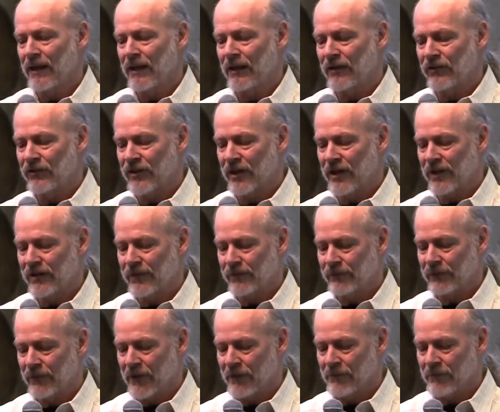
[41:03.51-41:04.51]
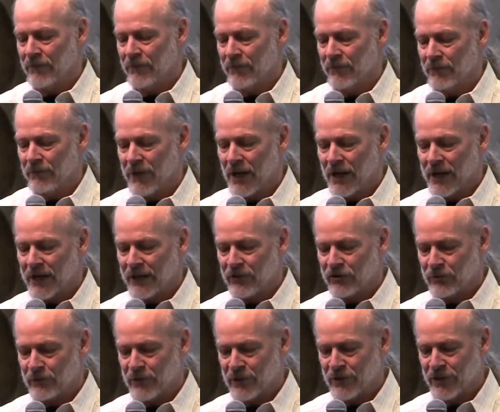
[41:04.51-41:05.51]
is that my
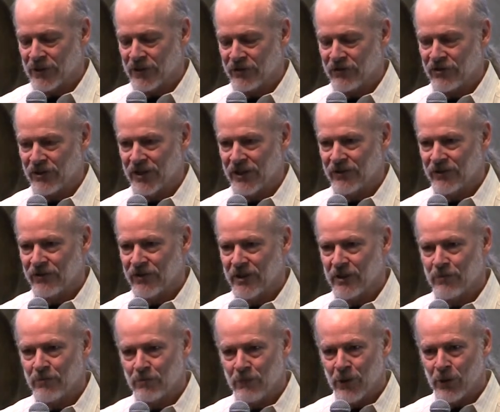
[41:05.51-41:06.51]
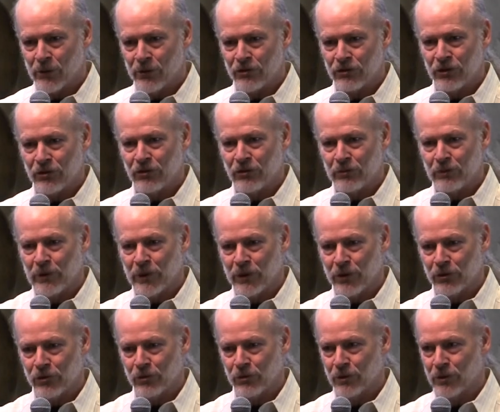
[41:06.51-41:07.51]
experience is that most
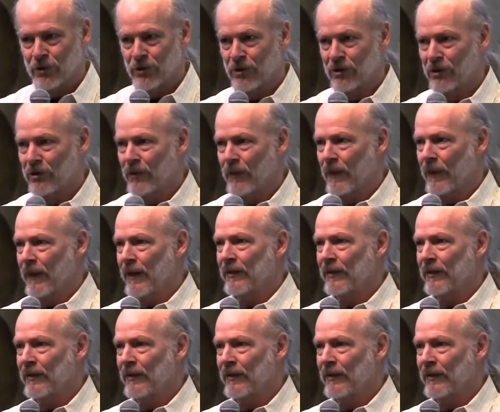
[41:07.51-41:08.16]
spiritual